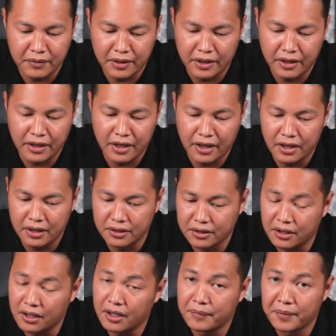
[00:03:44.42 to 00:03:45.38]
and then I'll
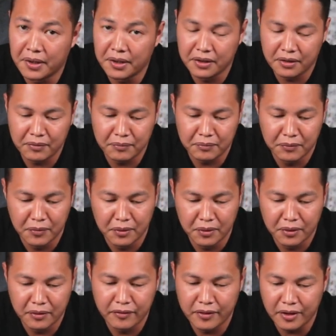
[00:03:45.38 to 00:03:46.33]
talk about
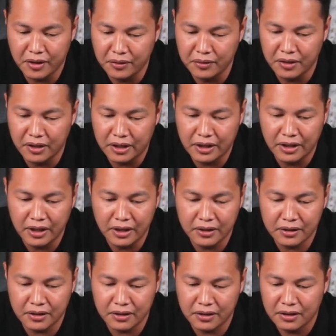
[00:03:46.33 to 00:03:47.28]
more of the unit
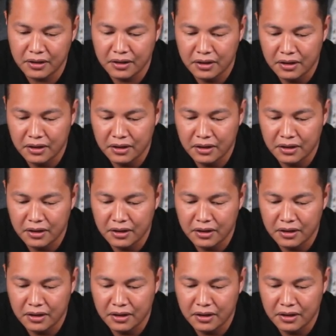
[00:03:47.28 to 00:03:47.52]
later.